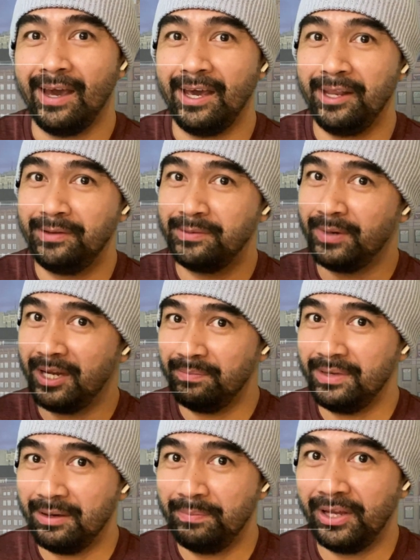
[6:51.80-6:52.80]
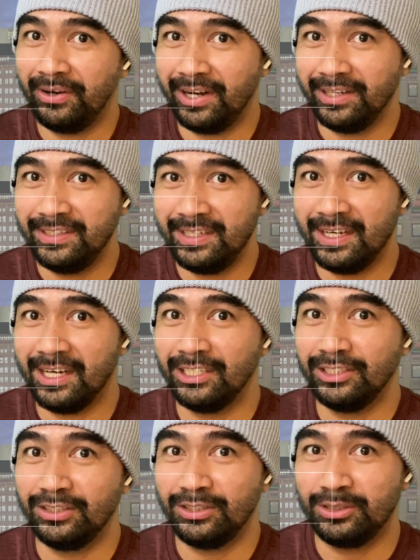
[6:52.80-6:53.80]
It might be a better idea
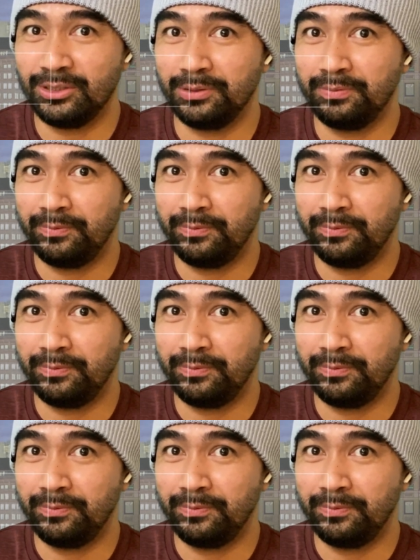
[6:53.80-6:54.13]
to